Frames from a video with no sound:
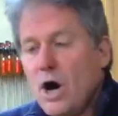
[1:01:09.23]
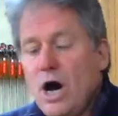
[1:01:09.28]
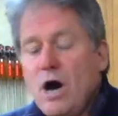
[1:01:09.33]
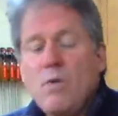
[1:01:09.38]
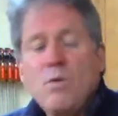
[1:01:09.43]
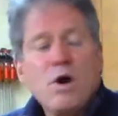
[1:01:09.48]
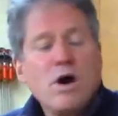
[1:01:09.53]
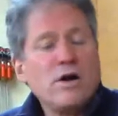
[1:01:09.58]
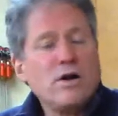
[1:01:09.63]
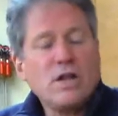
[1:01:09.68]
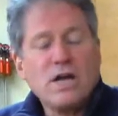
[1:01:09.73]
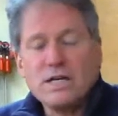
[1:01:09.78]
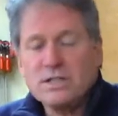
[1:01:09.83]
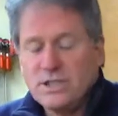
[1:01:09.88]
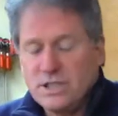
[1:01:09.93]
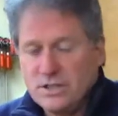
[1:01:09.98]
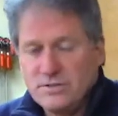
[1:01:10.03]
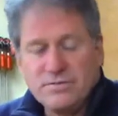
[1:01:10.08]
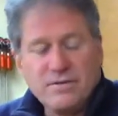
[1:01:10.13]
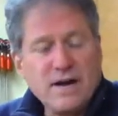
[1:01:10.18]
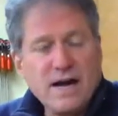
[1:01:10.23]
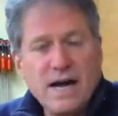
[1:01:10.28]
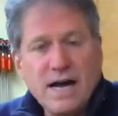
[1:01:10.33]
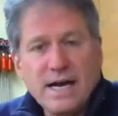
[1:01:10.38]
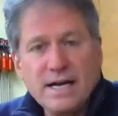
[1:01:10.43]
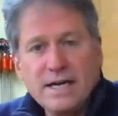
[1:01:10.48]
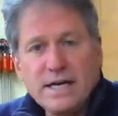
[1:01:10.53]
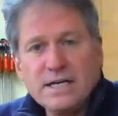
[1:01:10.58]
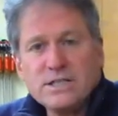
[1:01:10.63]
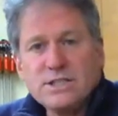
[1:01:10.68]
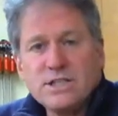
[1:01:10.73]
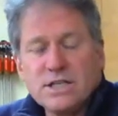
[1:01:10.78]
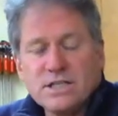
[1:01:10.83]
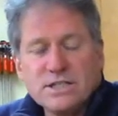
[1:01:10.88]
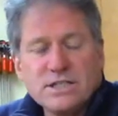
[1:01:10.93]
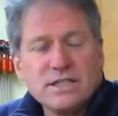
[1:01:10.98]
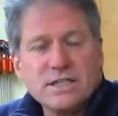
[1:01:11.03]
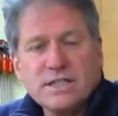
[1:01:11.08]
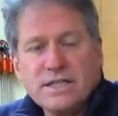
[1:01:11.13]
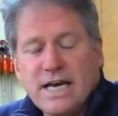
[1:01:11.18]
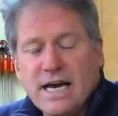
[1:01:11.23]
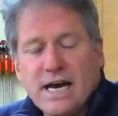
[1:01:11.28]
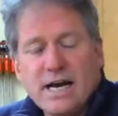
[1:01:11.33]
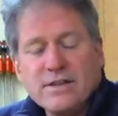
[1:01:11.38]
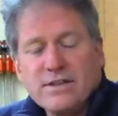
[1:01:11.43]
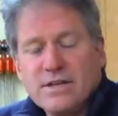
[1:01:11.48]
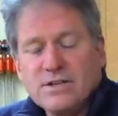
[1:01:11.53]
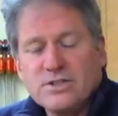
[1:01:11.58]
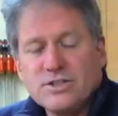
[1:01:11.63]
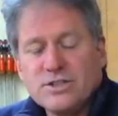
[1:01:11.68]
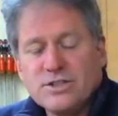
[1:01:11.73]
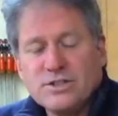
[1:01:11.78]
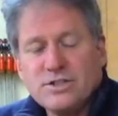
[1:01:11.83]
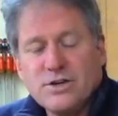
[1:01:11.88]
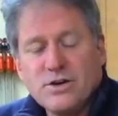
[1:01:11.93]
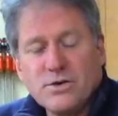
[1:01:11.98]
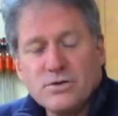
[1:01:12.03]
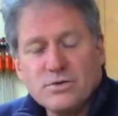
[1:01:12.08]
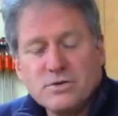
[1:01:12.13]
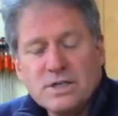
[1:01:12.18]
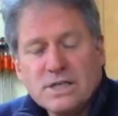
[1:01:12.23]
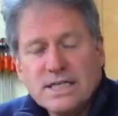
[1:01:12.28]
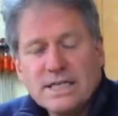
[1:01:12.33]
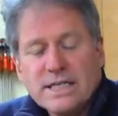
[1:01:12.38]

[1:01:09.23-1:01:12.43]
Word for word: All Waterlox is fine. It's just, yeah, there's no.